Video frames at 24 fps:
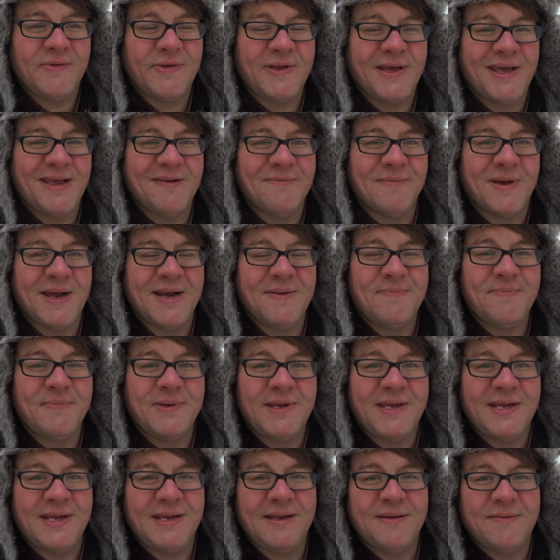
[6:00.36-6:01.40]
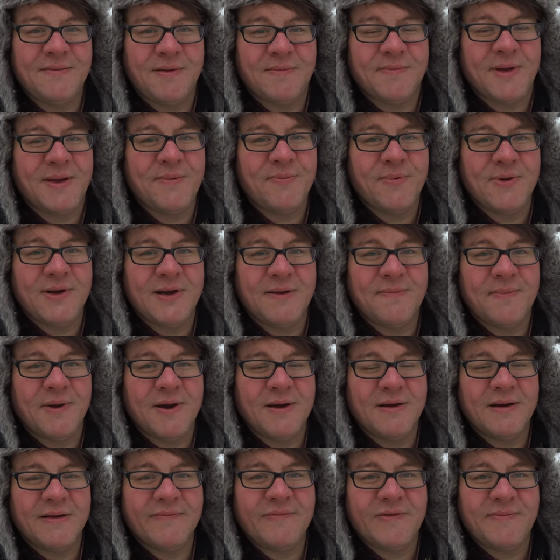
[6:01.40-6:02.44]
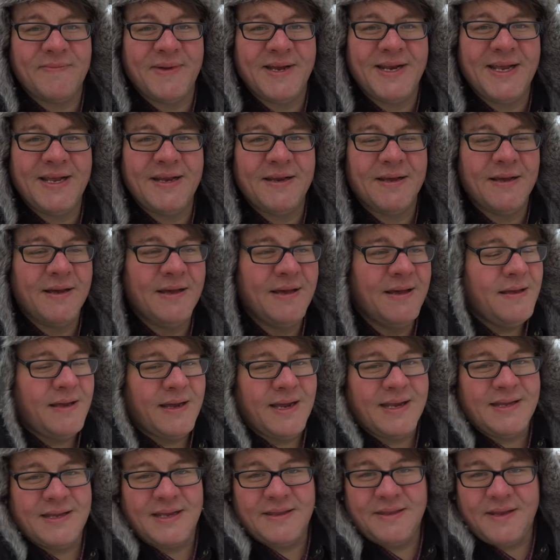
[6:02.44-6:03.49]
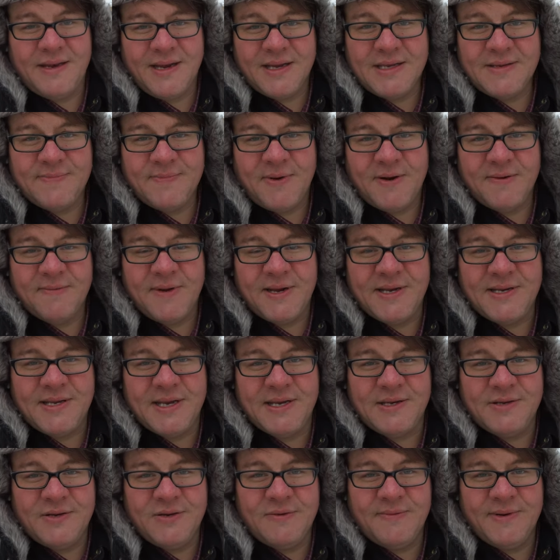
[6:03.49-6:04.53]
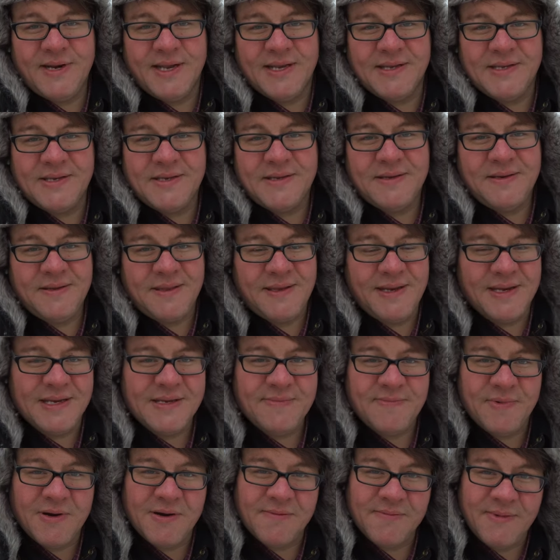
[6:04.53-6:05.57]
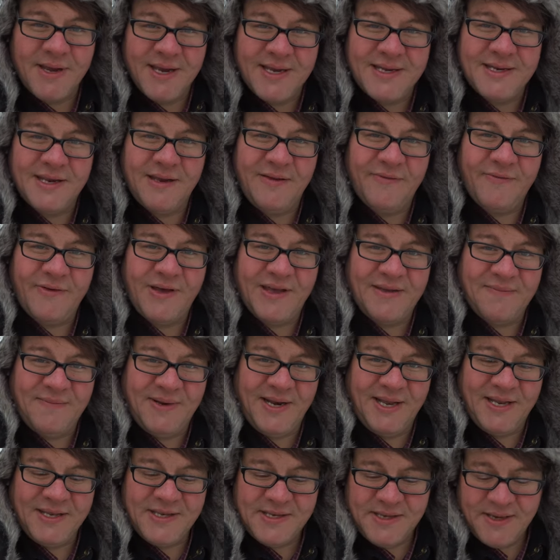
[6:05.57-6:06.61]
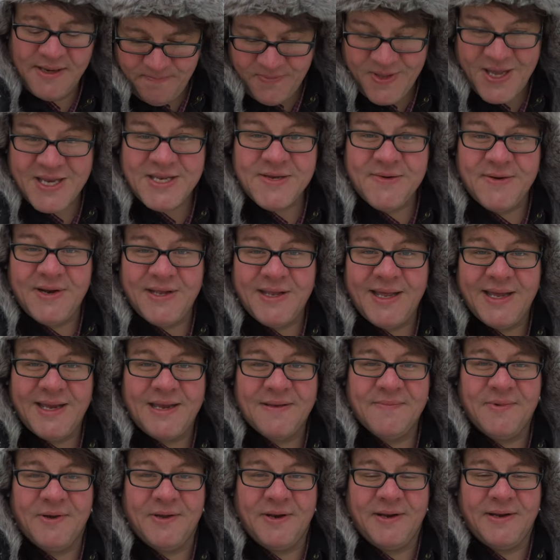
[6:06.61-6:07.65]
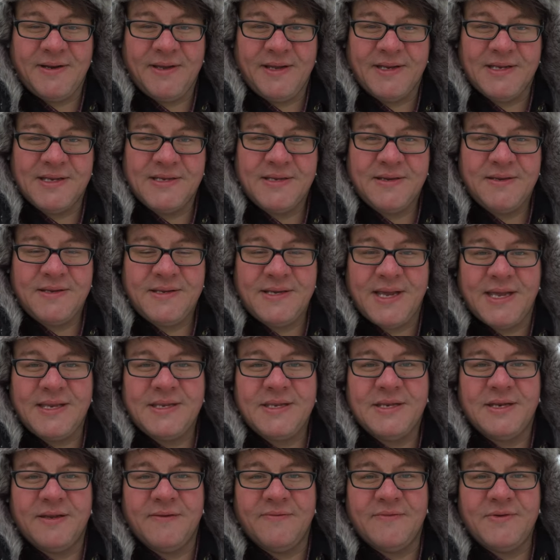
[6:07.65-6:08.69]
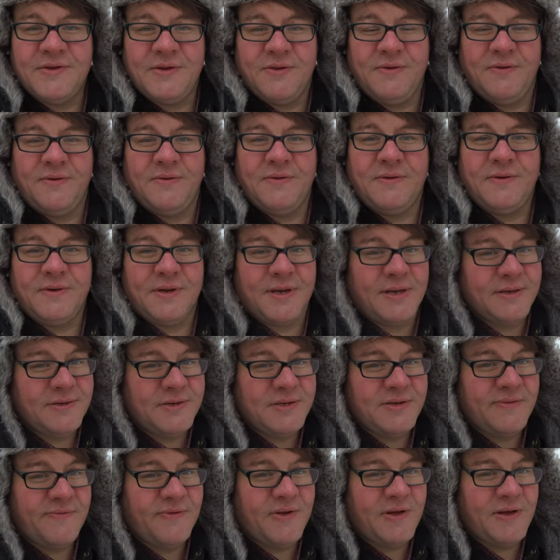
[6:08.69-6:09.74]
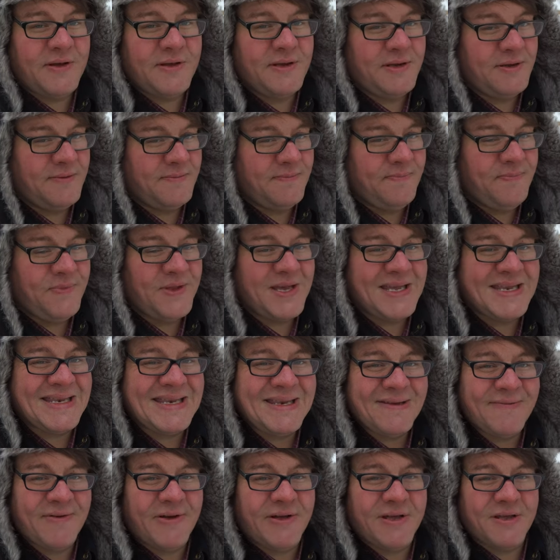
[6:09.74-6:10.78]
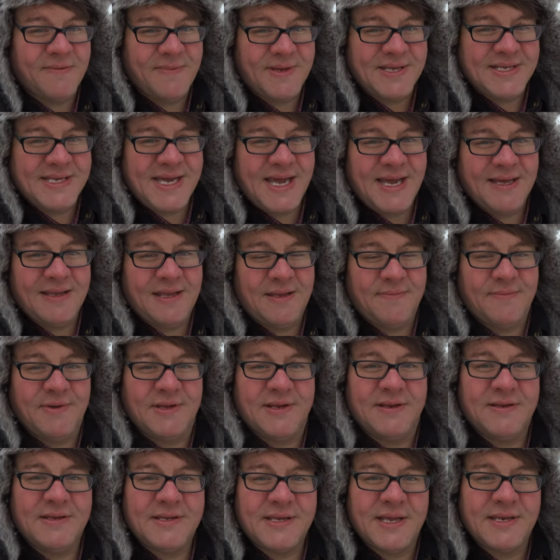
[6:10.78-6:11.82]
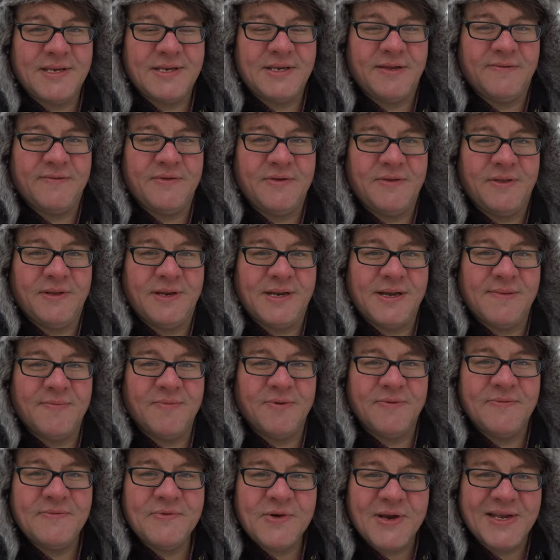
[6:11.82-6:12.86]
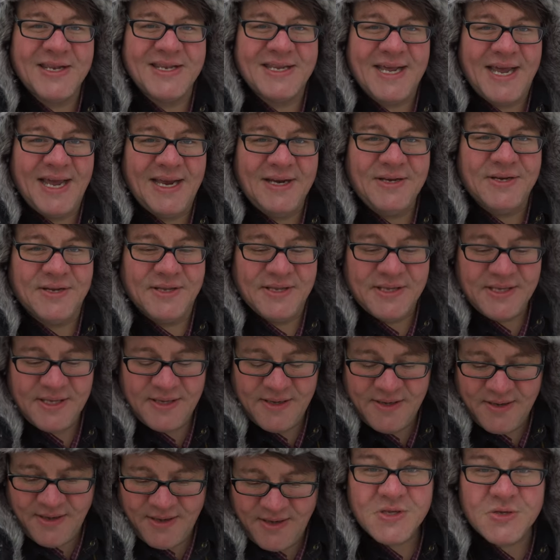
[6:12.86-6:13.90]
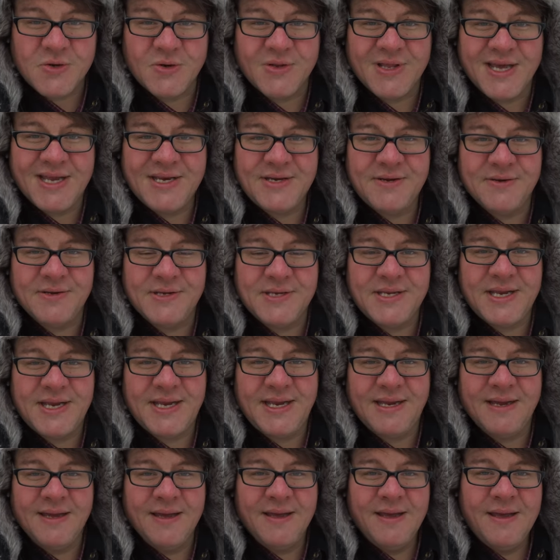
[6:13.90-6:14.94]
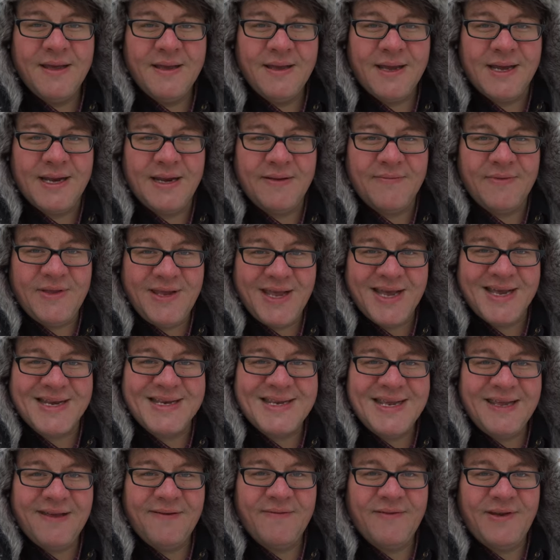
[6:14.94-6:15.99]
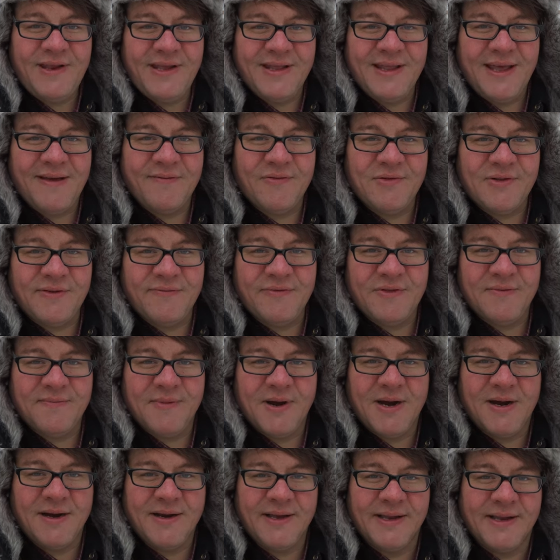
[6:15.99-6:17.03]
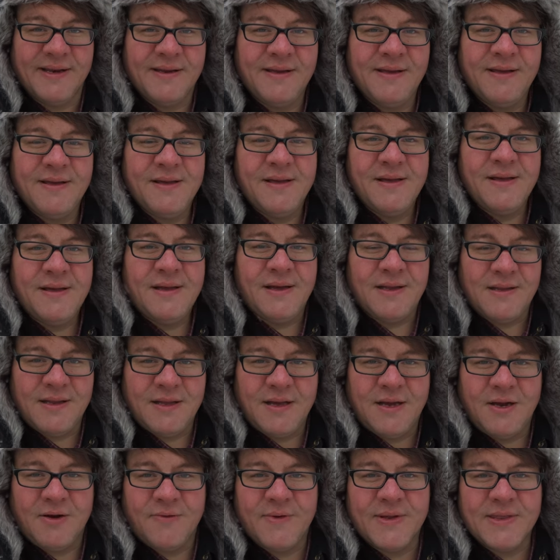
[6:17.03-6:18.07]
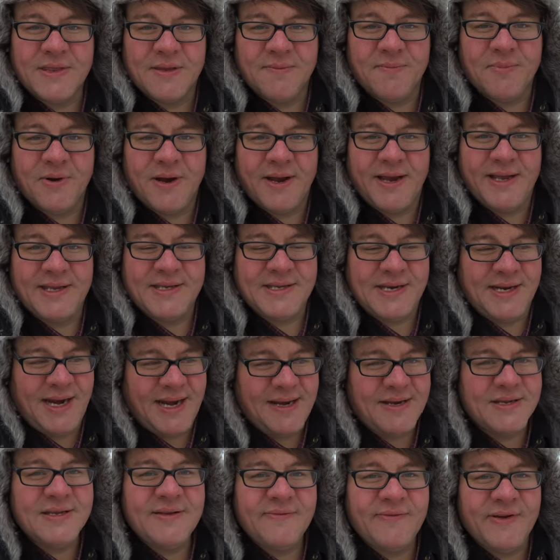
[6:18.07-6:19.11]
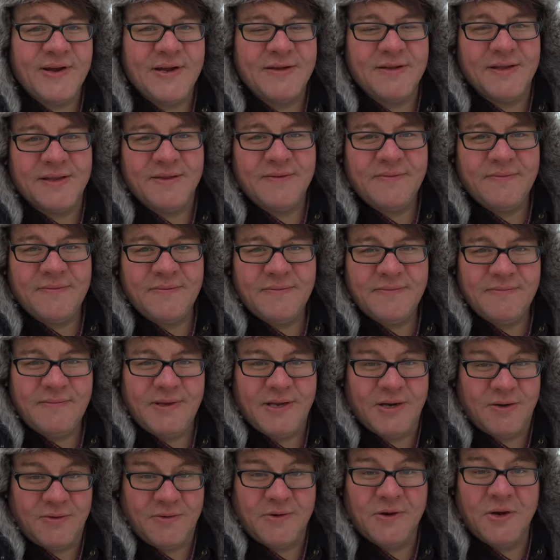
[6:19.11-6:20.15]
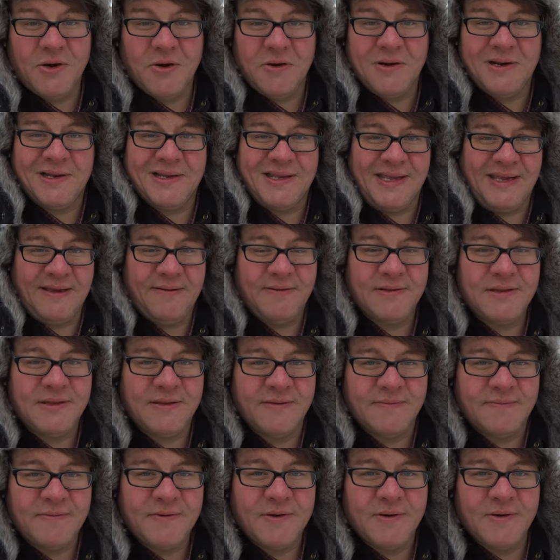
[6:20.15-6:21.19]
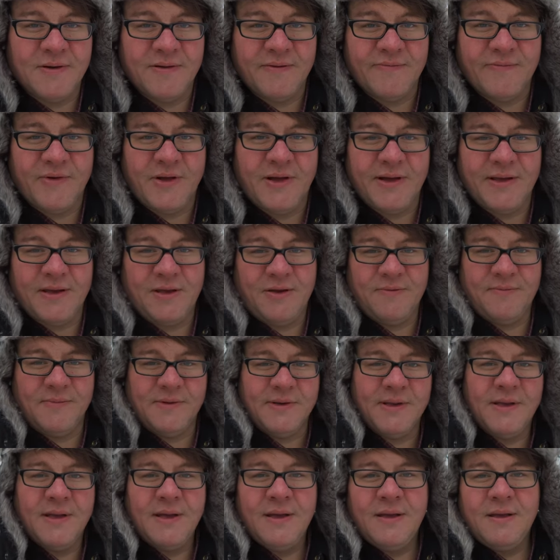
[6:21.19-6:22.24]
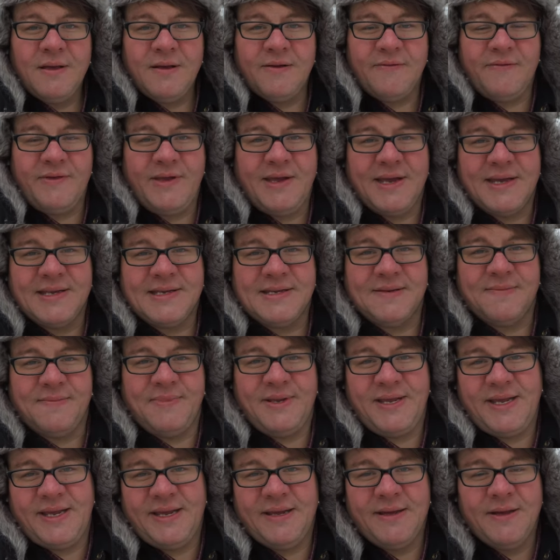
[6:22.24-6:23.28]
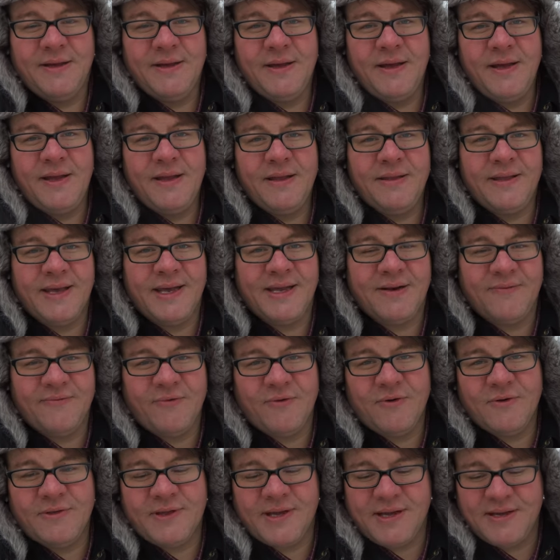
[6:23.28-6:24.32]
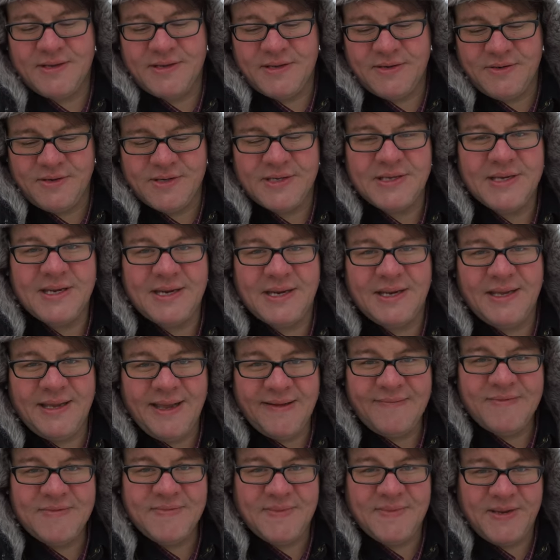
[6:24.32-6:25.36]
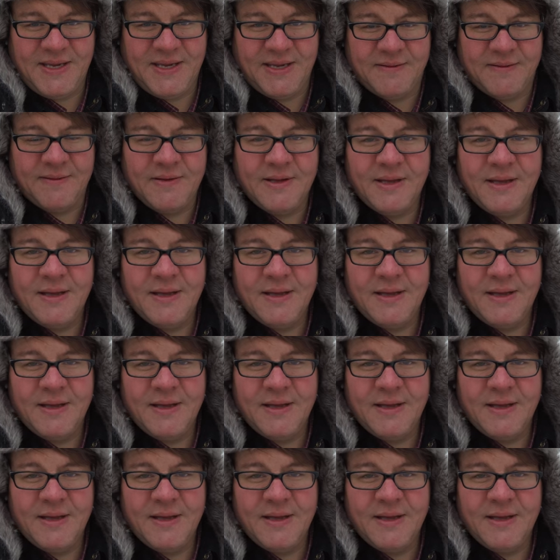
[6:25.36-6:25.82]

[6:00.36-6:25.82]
the day, it might be, it might print a bar every minute. And then the next bar might take two minutes. The next bar might take five minutes. That's what I like about it. It's sensitive to not just volume, not volume exactly, but sensitive to the number of transactions. So it lets you see kind of the activity level of the market along with the price. And I just found that, you know, currently with the current volume of the S&P, that 4,000 just kind of gives me a,